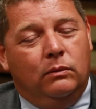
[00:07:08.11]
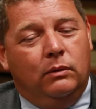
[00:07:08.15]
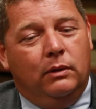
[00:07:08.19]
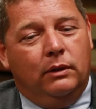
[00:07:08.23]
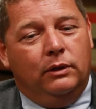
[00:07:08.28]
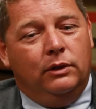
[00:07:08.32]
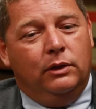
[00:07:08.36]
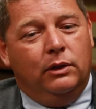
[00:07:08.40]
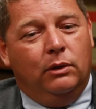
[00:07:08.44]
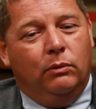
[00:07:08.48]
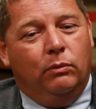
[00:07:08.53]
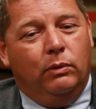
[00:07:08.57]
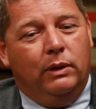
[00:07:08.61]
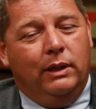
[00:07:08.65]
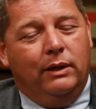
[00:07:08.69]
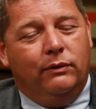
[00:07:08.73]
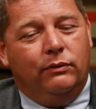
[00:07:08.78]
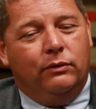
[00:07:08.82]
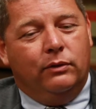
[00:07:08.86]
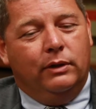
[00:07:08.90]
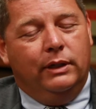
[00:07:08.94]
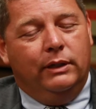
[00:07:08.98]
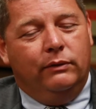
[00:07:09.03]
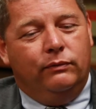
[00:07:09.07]
Well, you know,
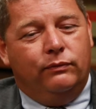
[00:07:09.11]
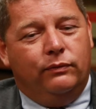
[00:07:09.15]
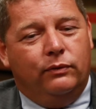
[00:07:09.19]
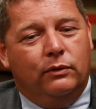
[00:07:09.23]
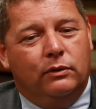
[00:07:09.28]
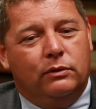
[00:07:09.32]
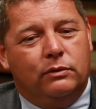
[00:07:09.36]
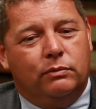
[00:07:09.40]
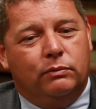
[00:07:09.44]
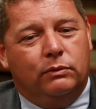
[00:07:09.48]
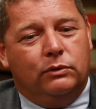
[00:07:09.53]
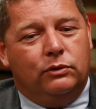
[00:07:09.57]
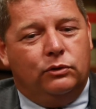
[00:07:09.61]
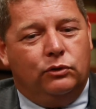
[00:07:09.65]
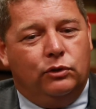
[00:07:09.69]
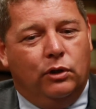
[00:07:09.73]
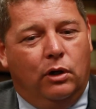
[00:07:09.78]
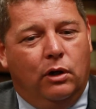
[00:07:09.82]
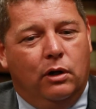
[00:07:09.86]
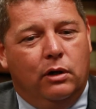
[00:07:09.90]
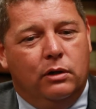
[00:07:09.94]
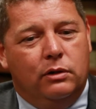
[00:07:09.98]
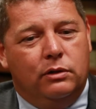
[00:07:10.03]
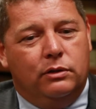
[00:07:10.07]
whenever he first was
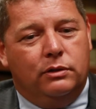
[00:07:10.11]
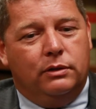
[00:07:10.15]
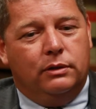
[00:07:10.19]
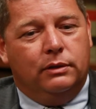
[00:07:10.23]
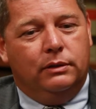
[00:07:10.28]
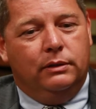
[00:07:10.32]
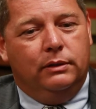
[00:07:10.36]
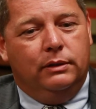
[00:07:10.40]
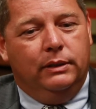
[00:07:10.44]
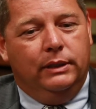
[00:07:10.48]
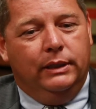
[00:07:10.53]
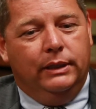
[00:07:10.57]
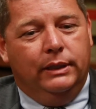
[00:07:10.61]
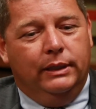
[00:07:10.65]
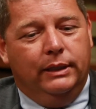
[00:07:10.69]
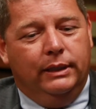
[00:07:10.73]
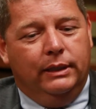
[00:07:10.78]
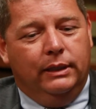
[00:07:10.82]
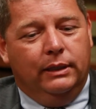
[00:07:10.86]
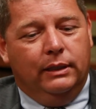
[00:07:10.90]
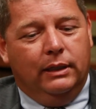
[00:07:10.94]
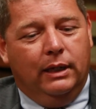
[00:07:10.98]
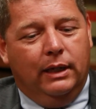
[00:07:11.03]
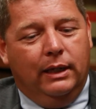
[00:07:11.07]
charged
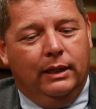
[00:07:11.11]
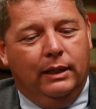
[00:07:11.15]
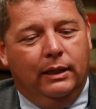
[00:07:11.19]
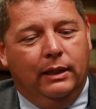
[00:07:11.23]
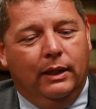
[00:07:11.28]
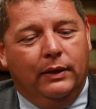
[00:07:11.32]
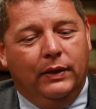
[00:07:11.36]
and I,